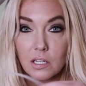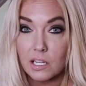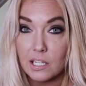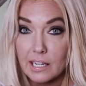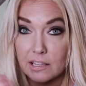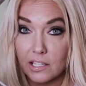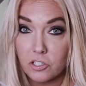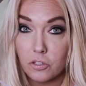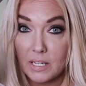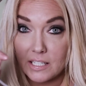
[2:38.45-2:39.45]
Connect the
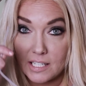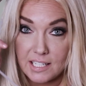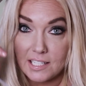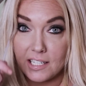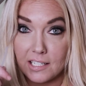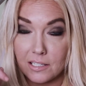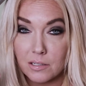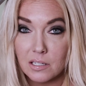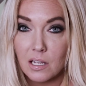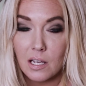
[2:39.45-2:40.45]
tubing to the tee.
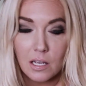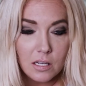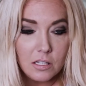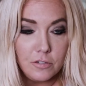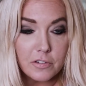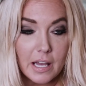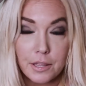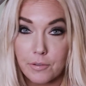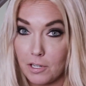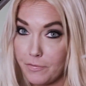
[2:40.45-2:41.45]
You've
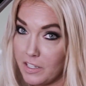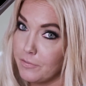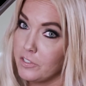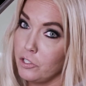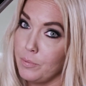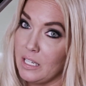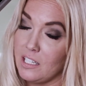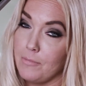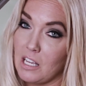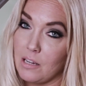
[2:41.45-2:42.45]
got three feet of tubing,
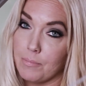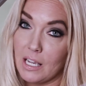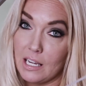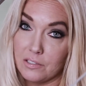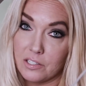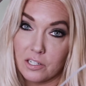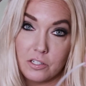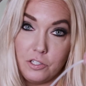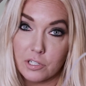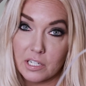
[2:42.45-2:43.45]
keep that in mind. You